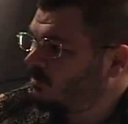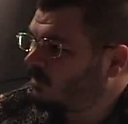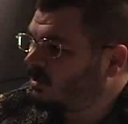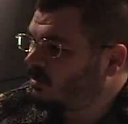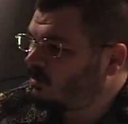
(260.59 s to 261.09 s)

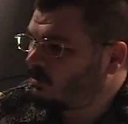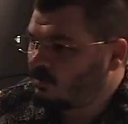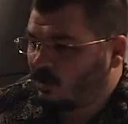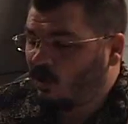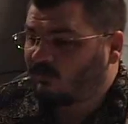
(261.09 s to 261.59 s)
Well,
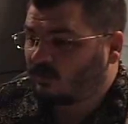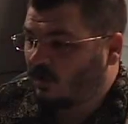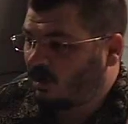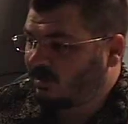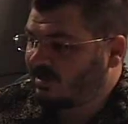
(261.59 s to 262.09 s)

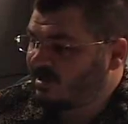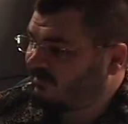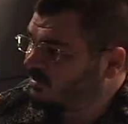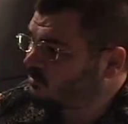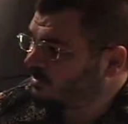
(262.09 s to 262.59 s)
overall, it
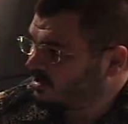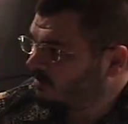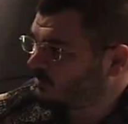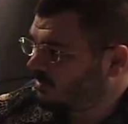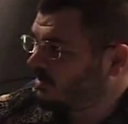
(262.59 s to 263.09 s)
eventually
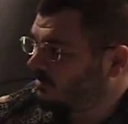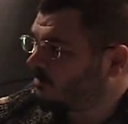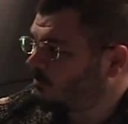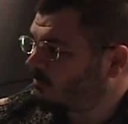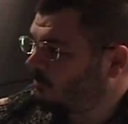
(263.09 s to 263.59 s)
comes in here
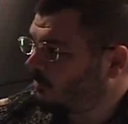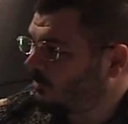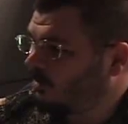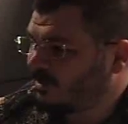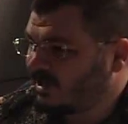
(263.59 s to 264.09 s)
to
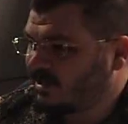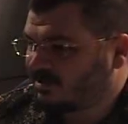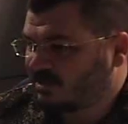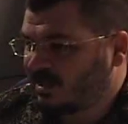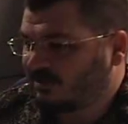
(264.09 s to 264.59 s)
McMurdo, and then it
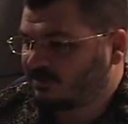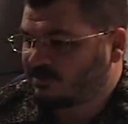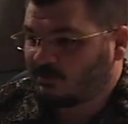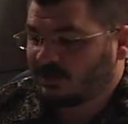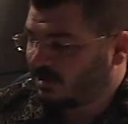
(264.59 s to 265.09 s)
gets sent out to
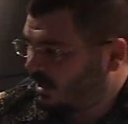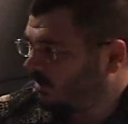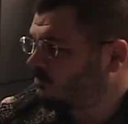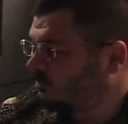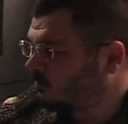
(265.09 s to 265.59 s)
some of the
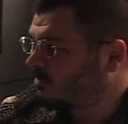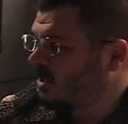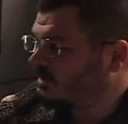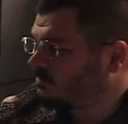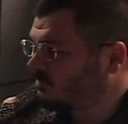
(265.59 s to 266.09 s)
colleges,
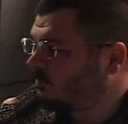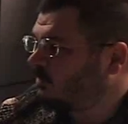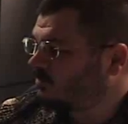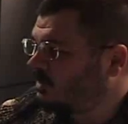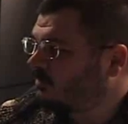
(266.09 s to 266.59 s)
Wisconsin, some of
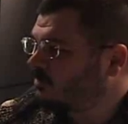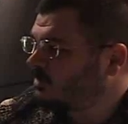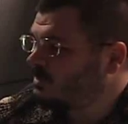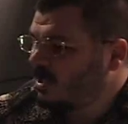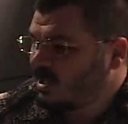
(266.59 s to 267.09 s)
those others,
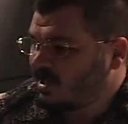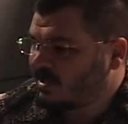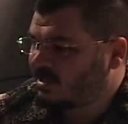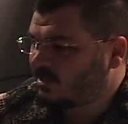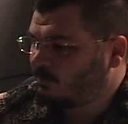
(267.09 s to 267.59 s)
and
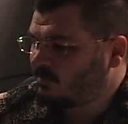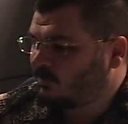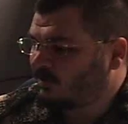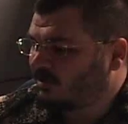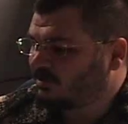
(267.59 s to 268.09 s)
it can be
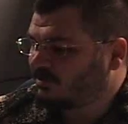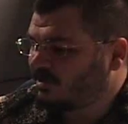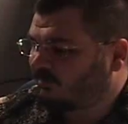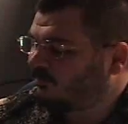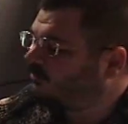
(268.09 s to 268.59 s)
put onto
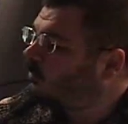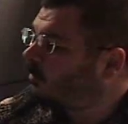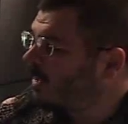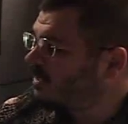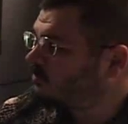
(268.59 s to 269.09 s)
different
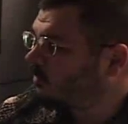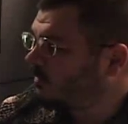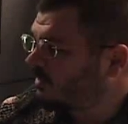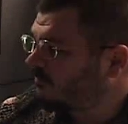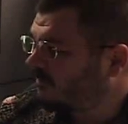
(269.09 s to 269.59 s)
formats where
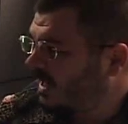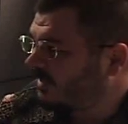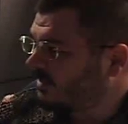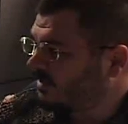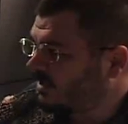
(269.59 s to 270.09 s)
we can
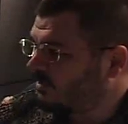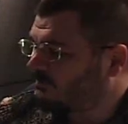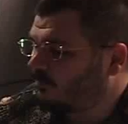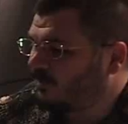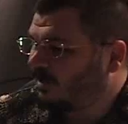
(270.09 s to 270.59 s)
find it and get it
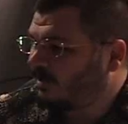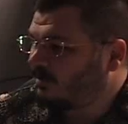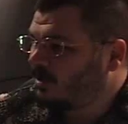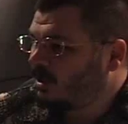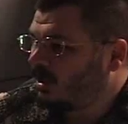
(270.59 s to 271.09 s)
from there.
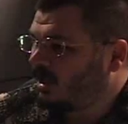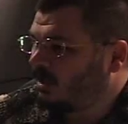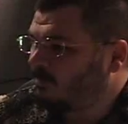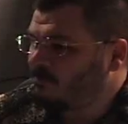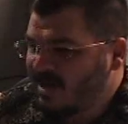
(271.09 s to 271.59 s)

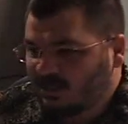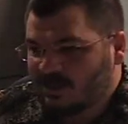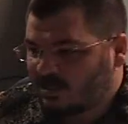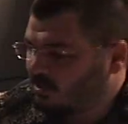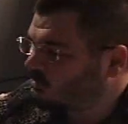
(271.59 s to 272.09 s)
But
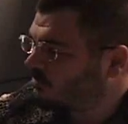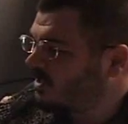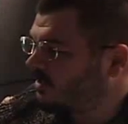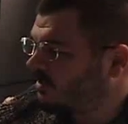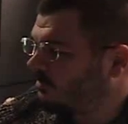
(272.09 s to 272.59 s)
mainly, it comes
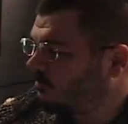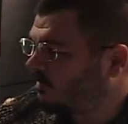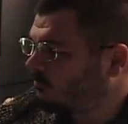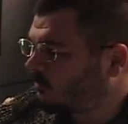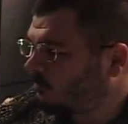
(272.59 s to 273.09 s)
straight in here to
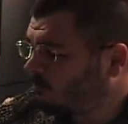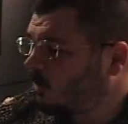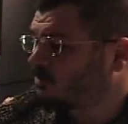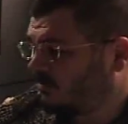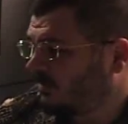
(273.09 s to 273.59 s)
McMurdo,
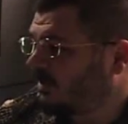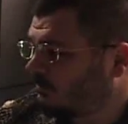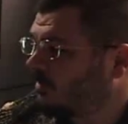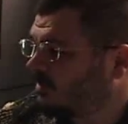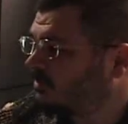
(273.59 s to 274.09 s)
most of it anyway.